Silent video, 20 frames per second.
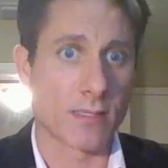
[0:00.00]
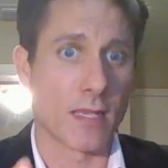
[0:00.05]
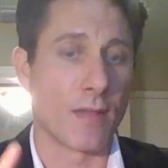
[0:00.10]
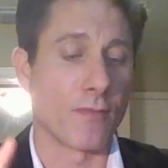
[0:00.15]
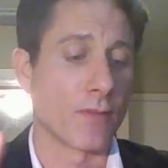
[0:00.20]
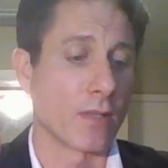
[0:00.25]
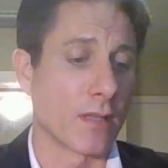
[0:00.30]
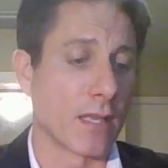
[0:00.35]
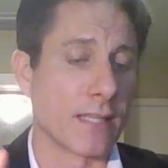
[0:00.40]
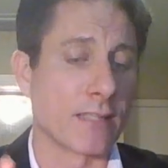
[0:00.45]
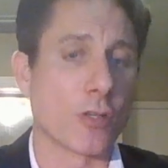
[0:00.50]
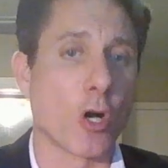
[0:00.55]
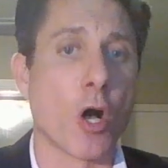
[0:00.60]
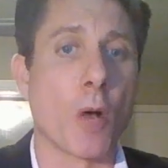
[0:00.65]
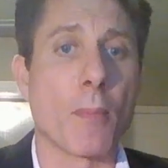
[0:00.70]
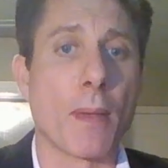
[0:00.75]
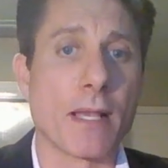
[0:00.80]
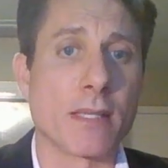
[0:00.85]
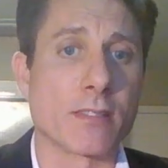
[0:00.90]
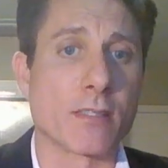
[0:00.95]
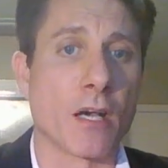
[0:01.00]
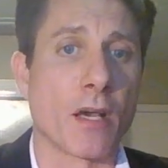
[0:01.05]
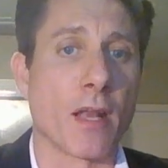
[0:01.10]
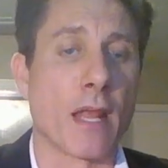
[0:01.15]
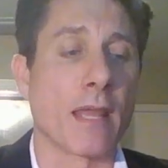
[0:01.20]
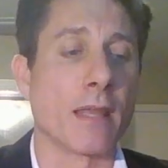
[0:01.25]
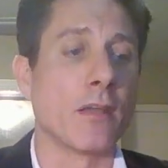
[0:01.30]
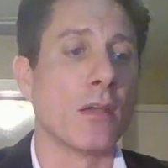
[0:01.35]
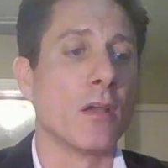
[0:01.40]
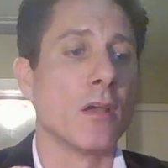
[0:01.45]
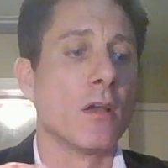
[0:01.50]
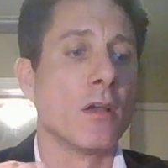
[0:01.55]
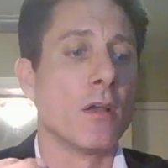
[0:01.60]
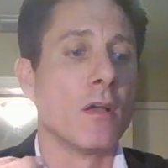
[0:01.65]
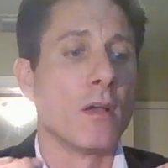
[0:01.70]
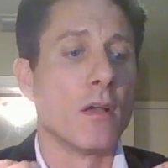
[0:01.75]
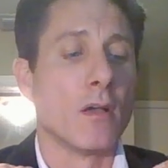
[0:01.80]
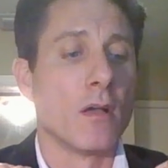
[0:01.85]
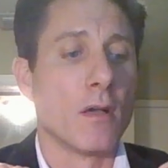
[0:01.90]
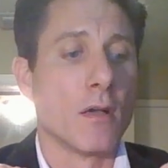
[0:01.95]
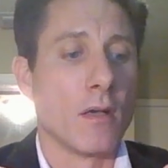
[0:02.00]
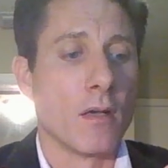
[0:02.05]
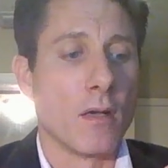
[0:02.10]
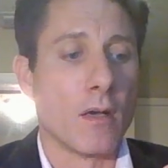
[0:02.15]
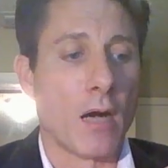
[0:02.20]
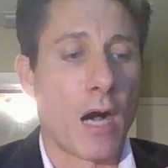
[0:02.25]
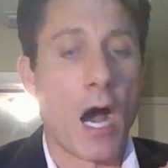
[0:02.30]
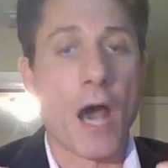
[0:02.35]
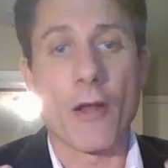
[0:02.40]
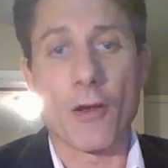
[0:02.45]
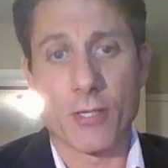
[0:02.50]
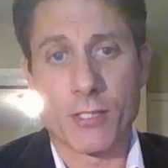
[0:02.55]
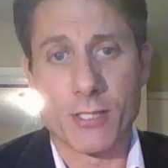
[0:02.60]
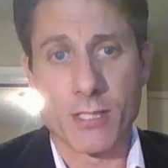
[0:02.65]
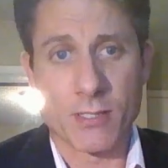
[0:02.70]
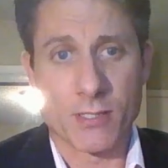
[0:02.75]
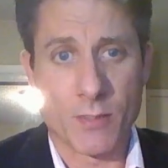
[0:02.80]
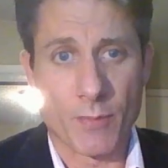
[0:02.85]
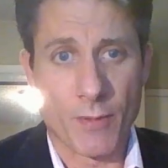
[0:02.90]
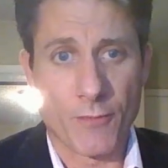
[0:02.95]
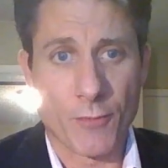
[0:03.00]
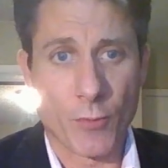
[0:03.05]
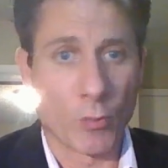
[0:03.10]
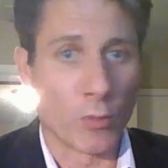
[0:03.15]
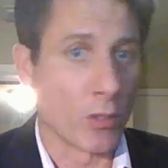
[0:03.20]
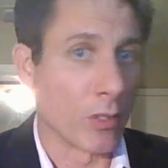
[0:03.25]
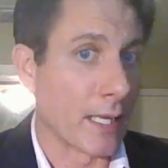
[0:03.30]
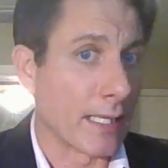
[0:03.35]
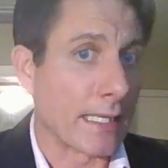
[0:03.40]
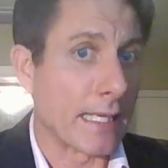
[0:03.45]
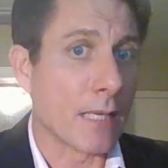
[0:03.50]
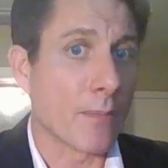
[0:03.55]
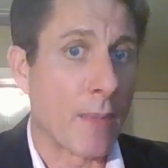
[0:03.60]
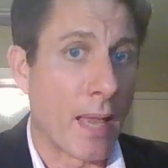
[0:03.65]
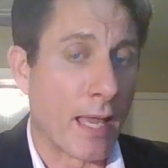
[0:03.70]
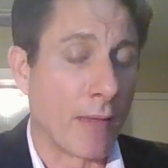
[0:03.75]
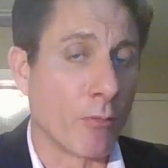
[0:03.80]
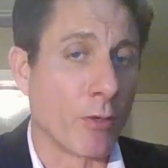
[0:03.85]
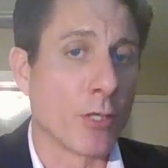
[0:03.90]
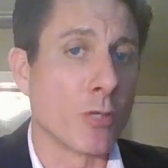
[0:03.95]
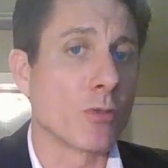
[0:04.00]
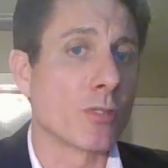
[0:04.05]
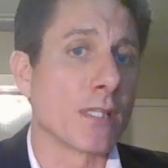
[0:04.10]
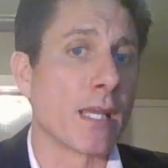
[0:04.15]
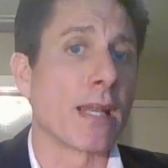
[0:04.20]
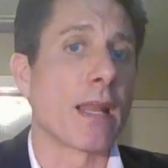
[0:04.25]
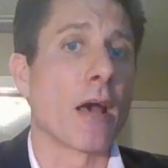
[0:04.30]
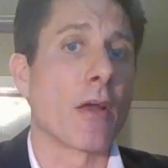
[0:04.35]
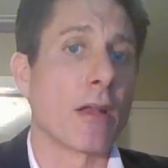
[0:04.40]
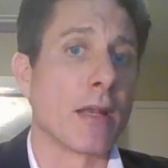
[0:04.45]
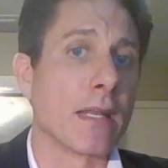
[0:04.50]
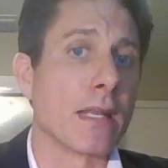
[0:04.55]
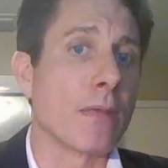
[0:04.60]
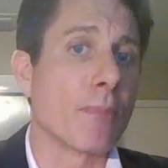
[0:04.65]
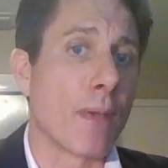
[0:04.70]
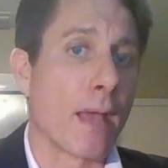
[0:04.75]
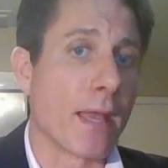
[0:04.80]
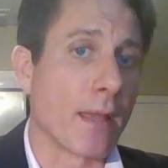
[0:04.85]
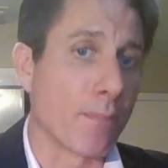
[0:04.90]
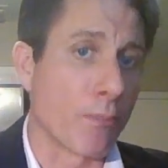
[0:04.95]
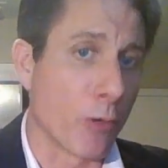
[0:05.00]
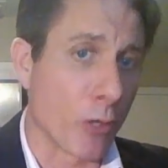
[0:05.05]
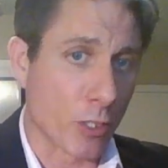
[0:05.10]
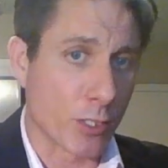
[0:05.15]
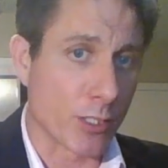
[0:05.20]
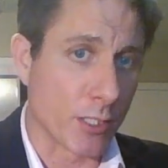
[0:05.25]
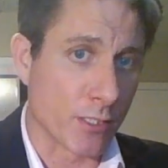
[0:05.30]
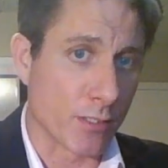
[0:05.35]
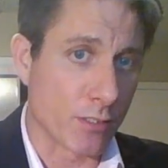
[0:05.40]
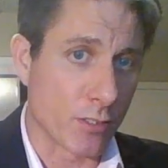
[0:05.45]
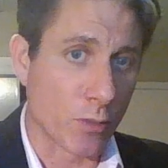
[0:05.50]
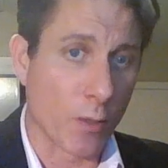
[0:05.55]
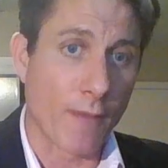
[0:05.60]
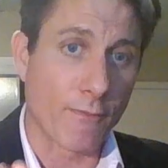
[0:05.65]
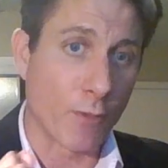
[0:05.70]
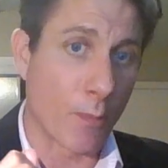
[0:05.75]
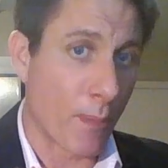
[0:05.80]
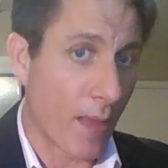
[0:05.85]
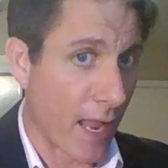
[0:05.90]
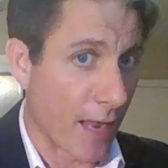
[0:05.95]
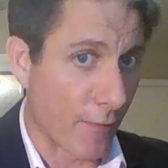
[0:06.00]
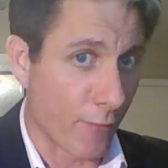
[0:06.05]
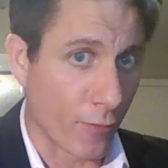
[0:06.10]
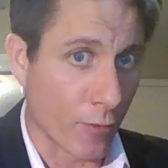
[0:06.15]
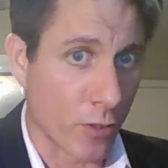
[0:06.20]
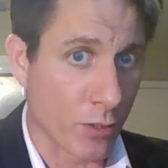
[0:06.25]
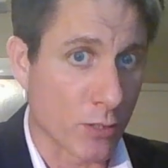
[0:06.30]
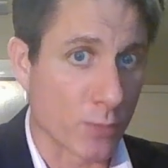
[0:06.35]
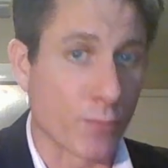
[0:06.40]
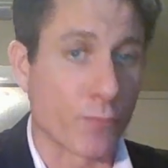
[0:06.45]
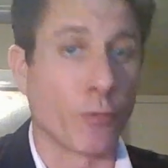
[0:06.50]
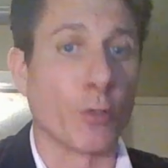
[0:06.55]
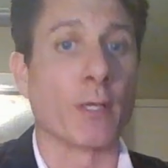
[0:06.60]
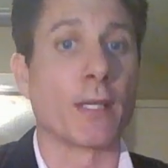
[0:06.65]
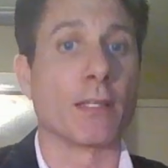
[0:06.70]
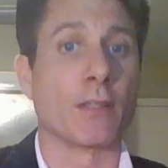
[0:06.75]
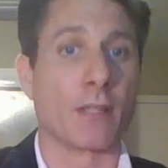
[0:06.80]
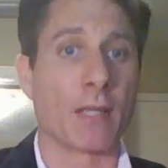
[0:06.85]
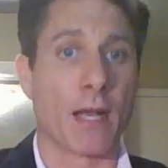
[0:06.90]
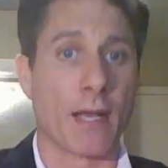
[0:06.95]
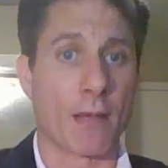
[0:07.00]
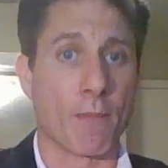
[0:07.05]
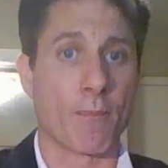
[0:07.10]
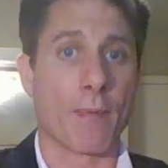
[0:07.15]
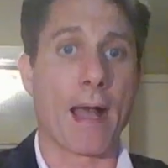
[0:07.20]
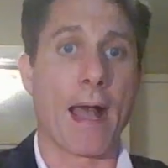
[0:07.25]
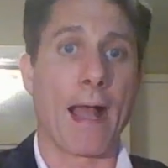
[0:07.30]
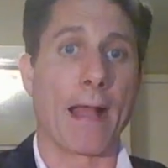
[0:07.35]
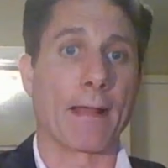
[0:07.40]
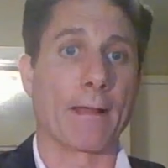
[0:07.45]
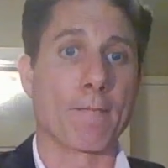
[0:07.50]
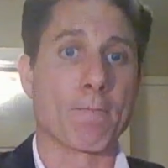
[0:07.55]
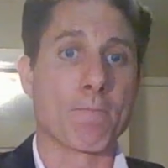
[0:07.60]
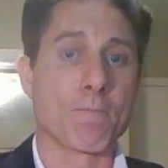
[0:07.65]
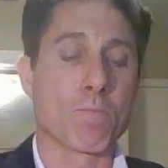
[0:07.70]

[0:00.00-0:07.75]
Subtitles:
it's all based on a honor system, if you will, like eBay. When you send out an eBay purchase, you have to pay first before you get the item back.